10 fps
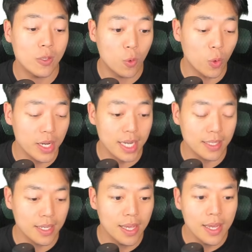
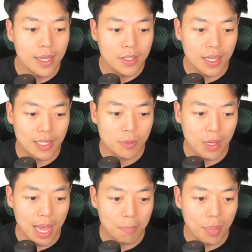coordinate. So that's
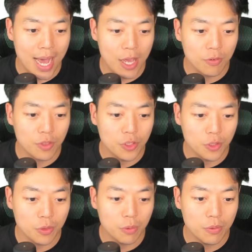at pi over
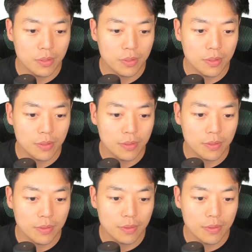2
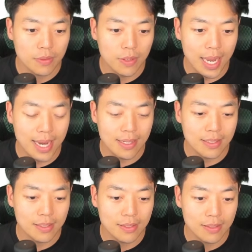and
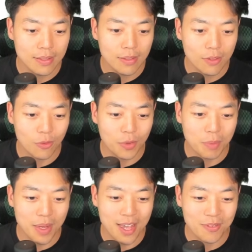3
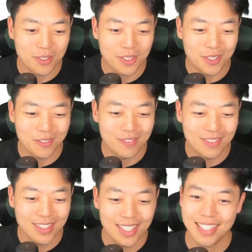pi over 2.
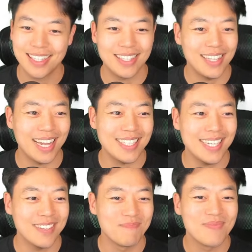That's
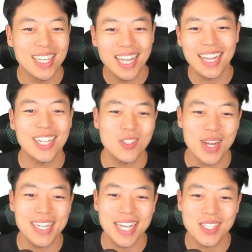it. Let's try
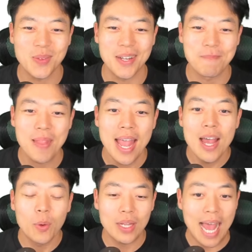the next one.
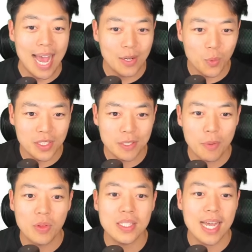We'll add 1 to
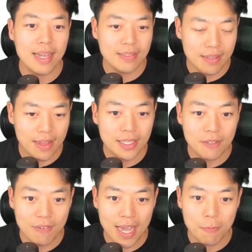both sides, then
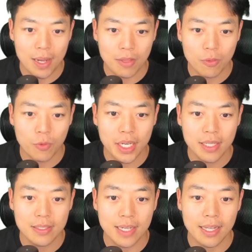divide by 3
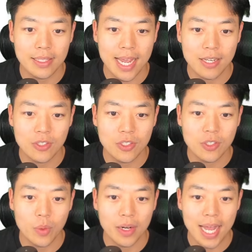to get tangent
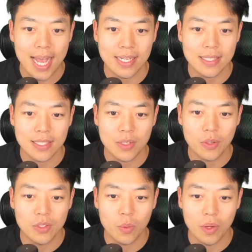squared x is equal
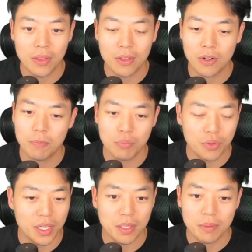to 1/3.
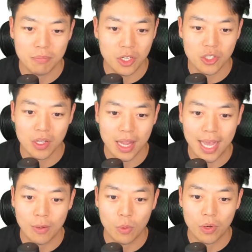Pretty much
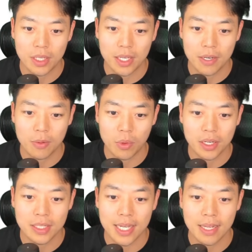light work here. We're going
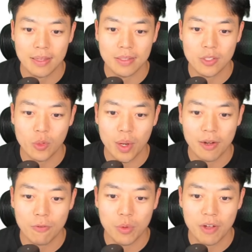to take the square
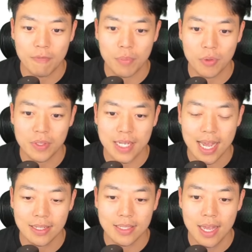root of both
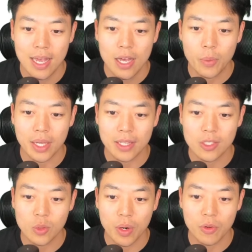sides. We get the
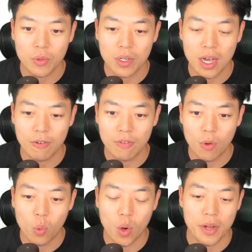square root of
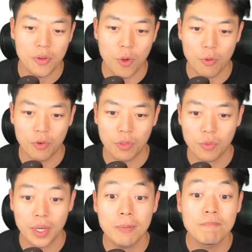1 over
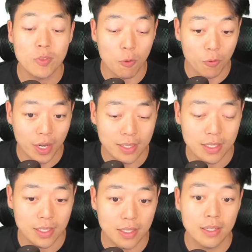3. Don't forget
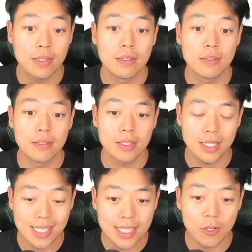to
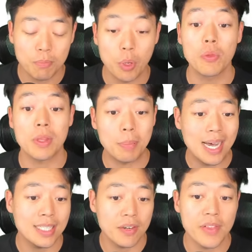consider both the
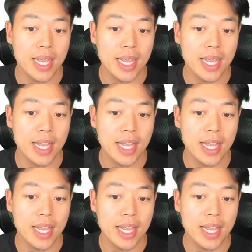positive and